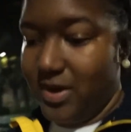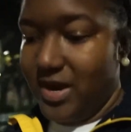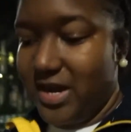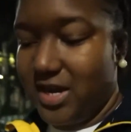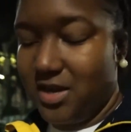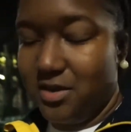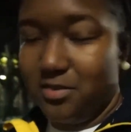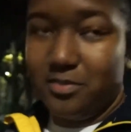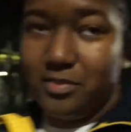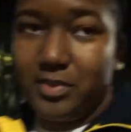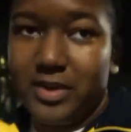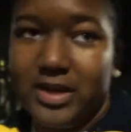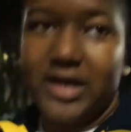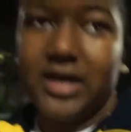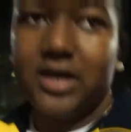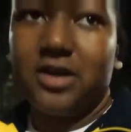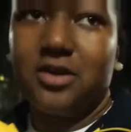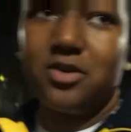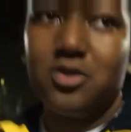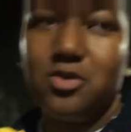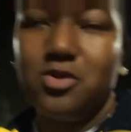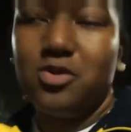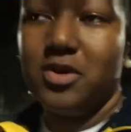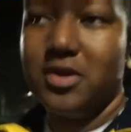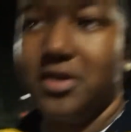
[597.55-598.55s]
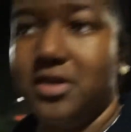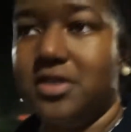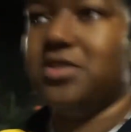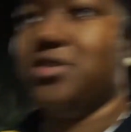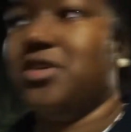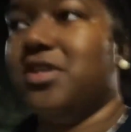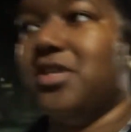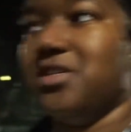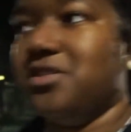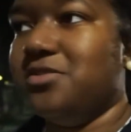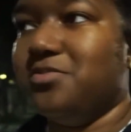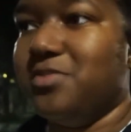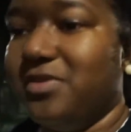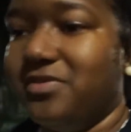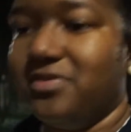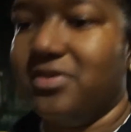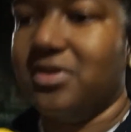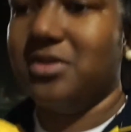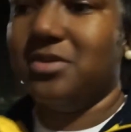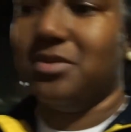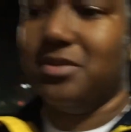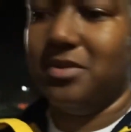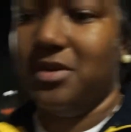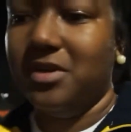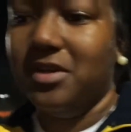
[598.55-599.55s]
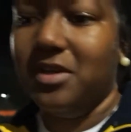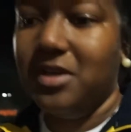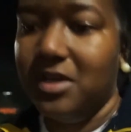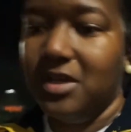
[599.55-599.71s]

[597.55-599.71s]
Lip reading: I can buy a cord to charge my phone.